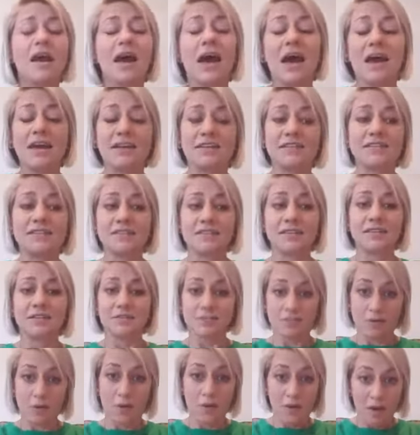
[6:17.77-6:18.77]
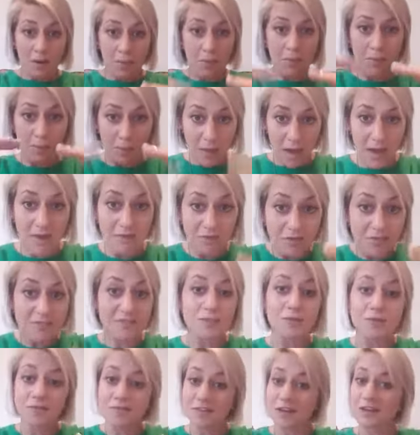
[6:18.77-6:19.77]
And so every
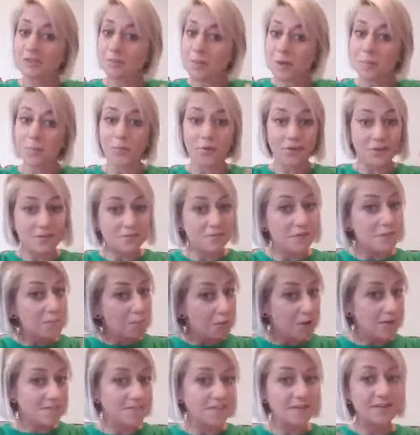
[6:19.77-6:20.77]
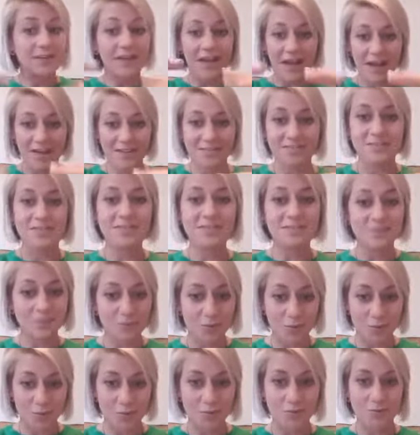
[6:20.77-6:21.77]
single cell of my body is vibrating, as is
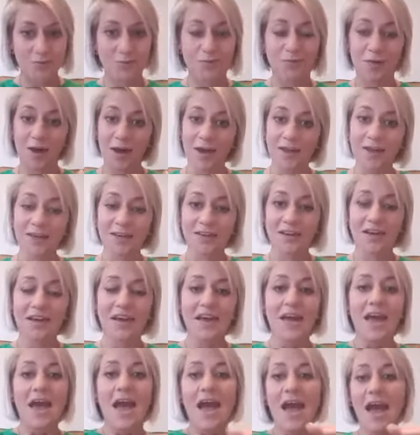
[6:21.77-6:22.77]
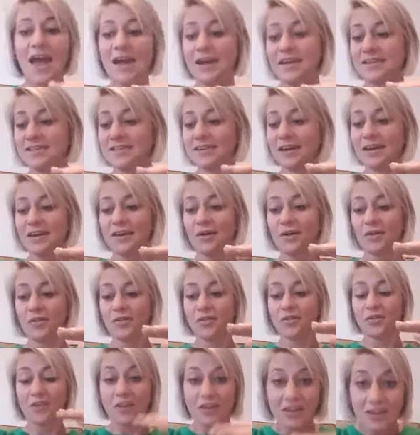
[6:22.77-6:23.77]
yours, right? And
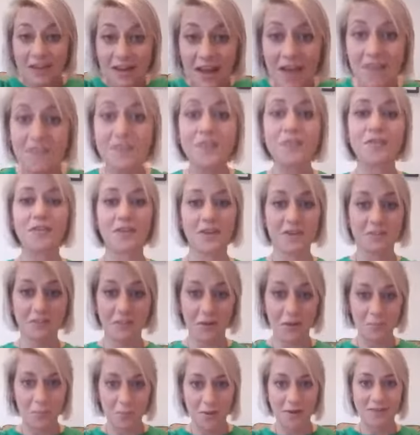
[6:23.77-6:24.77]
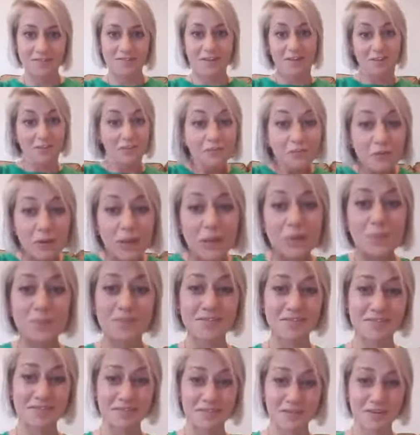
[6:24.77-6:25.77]
the level that it vibrates at, the
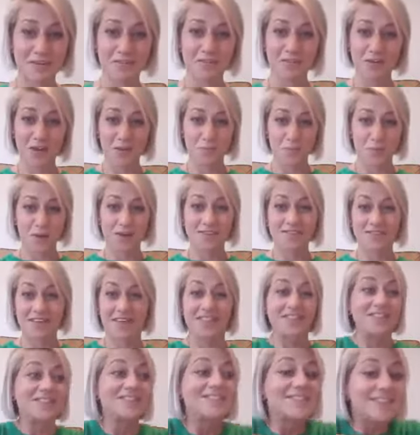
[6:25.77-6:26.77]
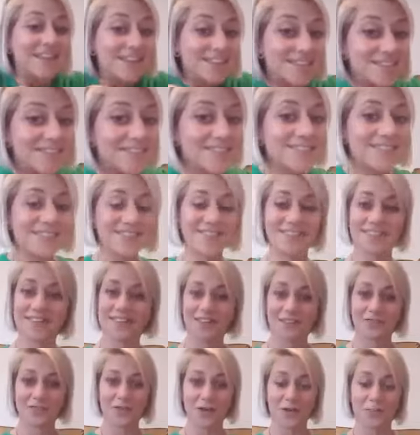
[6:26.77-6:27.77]
frequency that it vibrates at, the density that
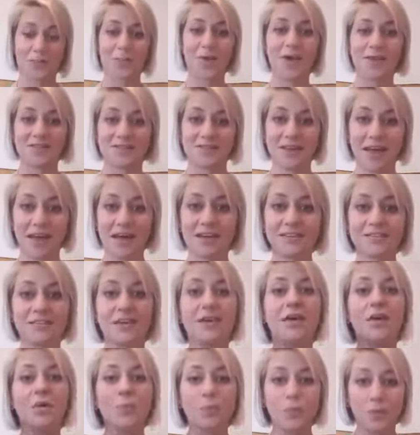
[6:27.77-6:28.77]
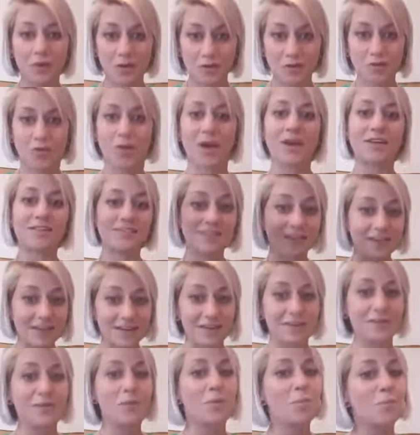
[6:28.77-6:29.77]
it vibrates at, will attract
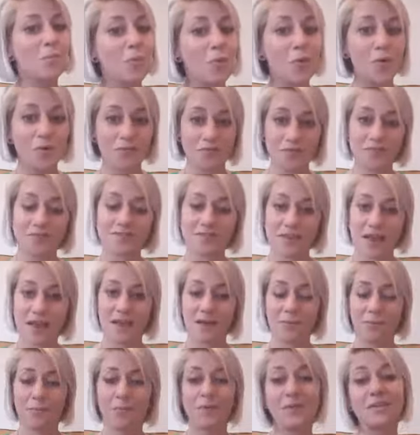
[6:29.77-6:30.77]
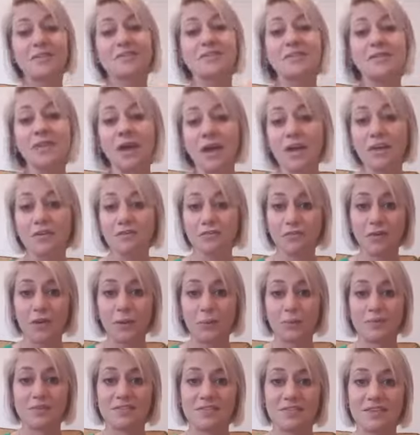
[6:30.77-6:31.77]
in more of the same, because like
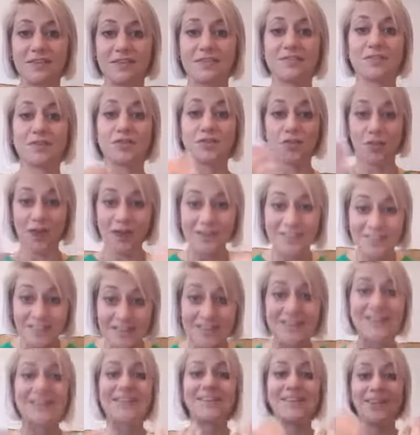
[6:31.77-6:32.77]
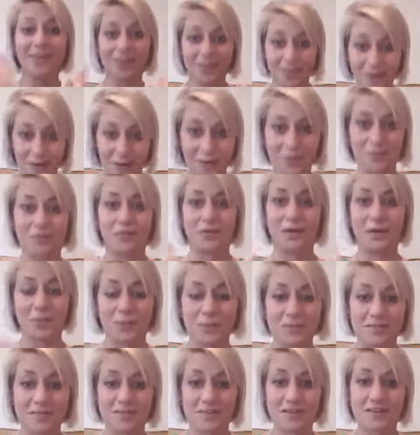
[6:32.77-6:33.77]
frequencies attract in like
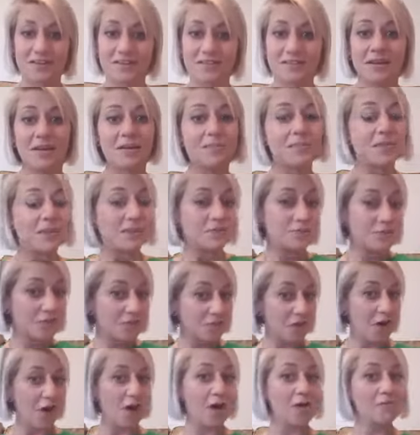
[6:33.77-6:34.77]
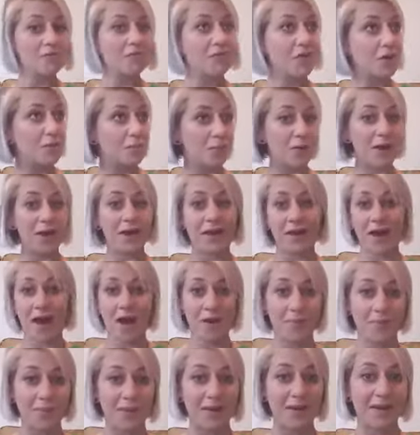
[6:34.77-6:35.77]
frequencies. So if I'm vibrating
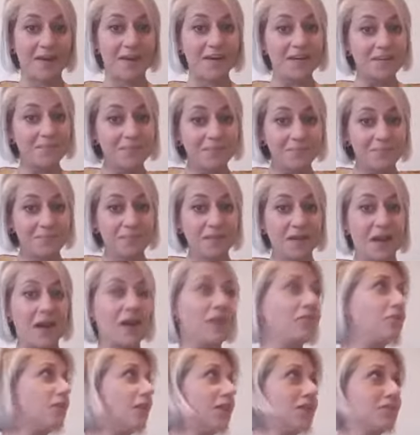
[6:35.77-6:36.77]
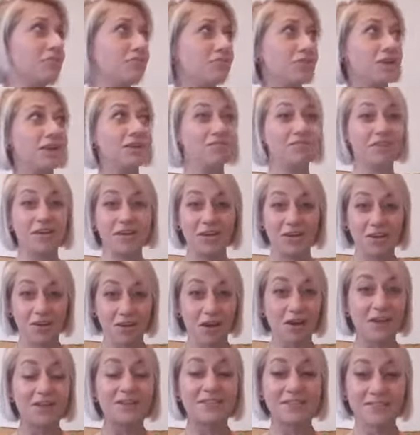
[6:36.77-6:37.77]
up here and in a really, really
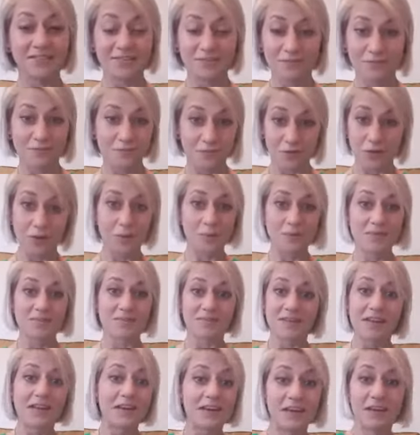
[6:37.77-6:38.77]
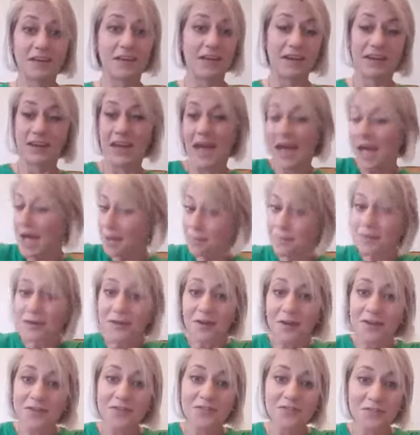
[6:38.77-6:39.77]
light frequency, in a happy
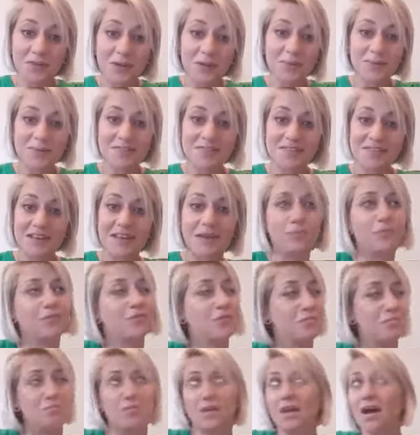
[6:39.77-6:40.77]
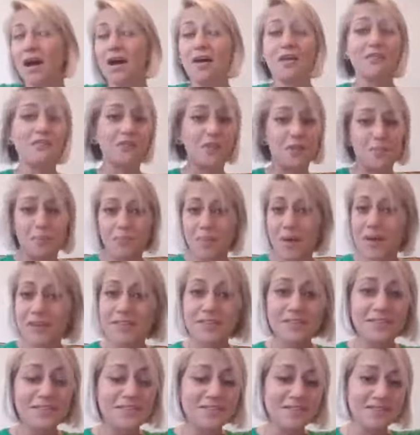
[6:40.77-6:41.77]
kind of frequency, from love and
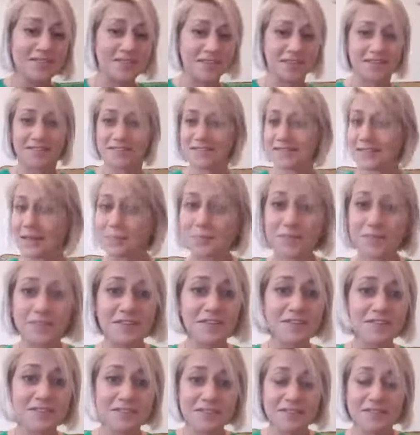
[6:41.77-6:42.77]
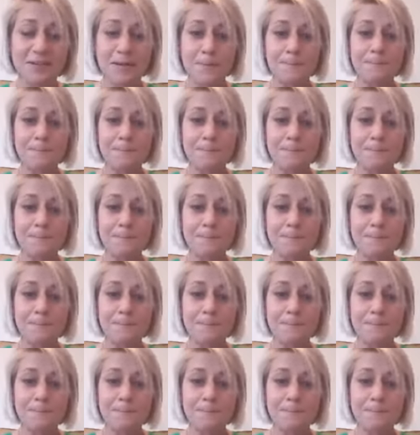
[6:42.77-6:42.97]
abundance and acceptance,